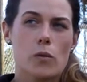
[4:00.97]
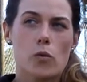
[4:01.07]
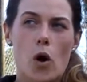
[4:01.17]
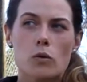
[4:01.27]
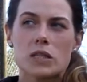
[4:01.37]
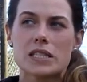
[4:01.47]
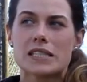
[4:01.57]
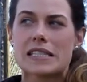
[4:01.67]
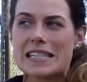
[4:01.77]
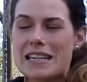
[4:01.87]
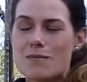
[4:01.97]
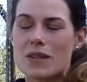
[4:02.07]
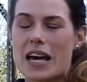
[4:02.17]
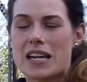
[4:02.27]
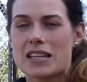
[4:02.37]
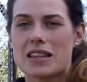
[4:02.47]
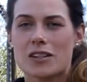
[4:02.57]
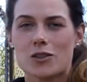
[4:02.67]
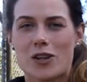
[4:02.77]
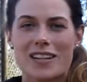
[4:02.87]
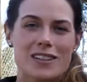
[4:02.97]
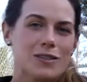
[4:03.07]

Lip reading: won't seem like they're directly